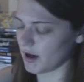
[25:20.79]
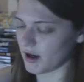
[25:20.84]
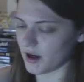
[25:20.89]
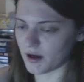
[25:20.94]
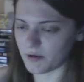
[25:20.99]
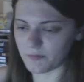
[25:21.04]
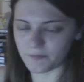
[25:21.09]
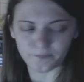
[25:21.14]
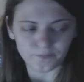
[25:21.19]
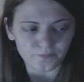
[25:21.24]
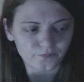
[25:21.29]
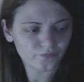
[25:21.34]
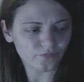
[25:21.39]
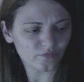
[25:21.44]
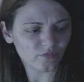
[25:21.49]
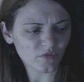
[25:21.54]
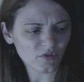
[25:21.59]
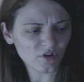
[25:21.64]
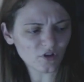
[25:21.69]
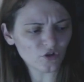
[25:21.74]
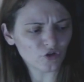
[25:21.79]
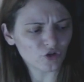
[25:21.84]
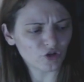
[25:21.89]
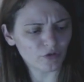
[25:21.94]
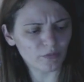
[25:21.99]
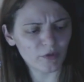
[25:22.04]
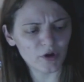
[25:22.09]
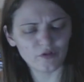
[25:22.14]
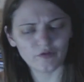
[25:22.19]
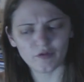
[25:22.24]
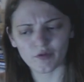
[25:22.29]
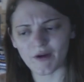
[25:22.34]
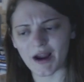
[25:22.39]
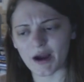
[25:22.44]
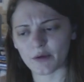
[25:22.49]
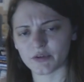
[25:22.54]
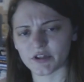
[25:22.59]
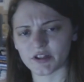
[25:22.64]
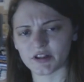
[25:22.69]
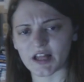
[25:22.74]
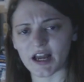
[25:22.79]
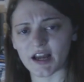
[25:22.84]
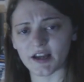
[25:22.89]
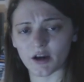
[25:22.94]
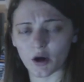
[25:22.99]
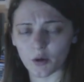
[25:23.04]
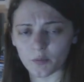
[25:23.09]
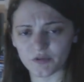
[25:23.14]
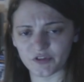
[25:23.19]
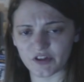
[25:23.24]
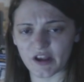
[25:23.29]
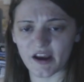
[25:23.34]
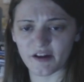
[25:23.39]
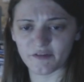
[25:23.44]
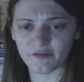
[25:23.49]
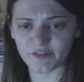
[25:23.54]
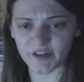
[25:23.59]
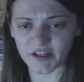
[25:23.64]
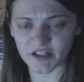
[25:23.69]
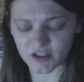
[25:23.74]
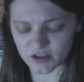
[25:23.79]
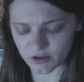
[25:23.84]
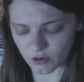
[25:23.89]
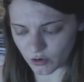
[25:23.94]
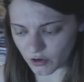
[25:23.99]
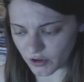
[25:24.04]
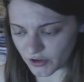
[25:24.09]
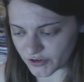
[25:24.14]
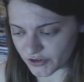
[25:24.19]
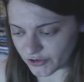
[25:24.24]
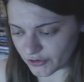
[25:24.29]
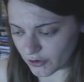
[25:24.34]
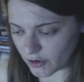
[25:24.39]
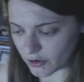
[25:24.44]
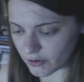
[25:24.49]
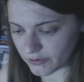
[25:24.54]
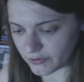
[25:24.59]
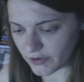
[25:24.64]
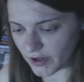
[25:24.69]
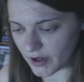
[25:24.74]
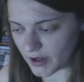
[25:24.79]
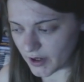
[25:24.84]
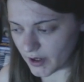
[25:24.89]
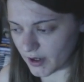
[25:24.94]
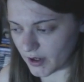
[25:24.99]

to move around and like observe things, look at stuff.